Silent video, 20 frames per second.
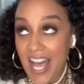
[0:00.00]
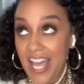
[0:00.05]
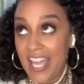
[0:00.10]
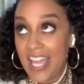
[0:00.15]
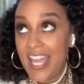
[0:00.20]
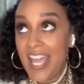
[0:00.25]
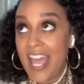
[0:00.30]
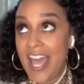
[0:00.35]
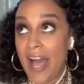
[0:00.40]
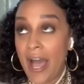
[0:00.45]

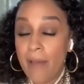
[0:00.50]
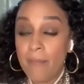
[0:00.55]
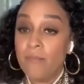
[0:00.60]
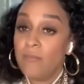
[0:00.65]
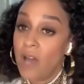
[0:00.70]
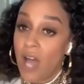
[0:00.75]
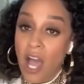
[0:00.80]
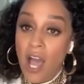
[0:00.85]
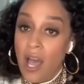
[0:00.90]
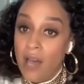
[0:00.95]

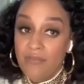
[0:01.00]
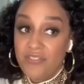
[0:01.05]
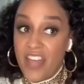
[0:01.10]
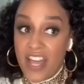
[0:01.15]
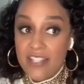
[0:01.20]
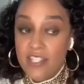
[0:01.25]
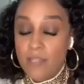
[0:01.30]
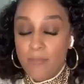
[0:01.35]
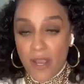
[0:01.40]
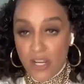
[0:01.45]

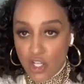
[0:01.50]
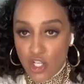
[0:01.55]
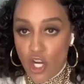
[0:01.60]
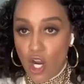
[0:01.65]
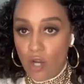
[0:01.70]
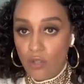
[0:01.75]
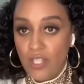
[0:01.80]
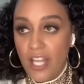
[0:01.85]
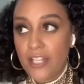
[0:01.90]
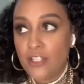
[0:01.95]
That's my
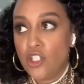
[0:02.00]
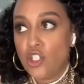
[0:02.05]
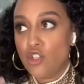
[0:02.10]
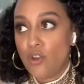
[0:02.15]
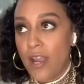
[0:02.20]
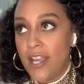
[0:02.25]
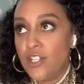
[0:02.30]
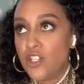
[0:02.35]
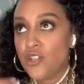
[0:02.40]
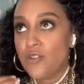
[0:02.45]
show. Like
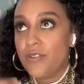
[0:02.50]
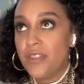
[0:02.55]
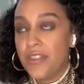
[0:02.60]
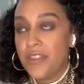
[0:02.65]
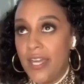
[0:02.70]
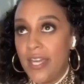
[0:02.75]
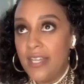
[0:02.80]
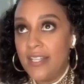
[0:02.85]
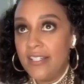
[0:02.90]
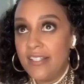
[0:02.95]
Stranger
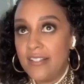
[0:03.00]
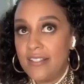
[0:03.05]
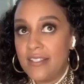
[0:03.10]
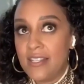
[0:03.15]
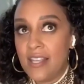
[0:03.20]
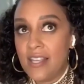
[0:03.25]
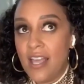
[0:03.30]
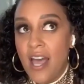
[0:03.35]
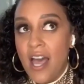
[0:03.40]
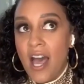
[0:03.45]

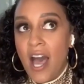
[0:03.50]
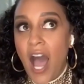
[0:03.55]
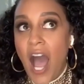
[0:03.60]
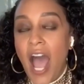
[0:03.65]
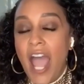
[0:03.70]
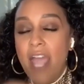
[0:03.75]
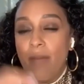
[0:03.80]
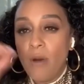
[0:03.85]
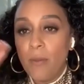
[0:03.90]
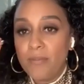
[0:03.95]
Things,
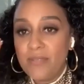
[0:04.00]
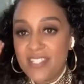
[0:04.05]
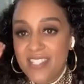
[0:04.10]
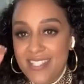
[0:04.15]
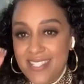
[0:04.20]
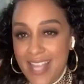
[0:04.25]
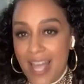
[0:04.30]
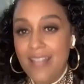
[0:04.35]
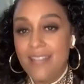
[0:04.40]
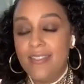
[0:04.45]
I am
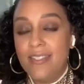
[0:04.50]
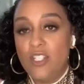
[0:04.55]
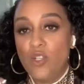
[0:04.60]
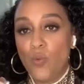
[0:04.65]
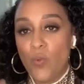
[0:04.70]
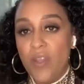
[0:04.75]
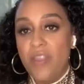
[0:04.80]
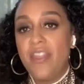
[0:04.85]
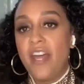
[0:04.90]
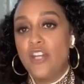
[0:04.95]

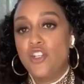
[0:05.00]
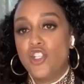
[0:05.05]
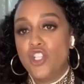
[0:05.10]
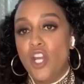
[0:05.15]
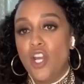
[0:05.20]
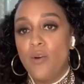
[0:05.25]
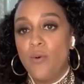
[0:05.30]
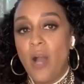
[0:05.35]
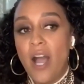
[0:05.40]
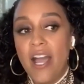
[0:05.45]
obsessed with that
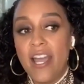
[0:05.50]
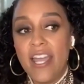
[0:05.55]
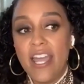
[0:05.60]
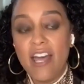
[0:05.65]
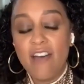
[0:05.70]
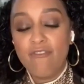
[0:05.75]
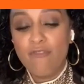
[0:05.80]
show. I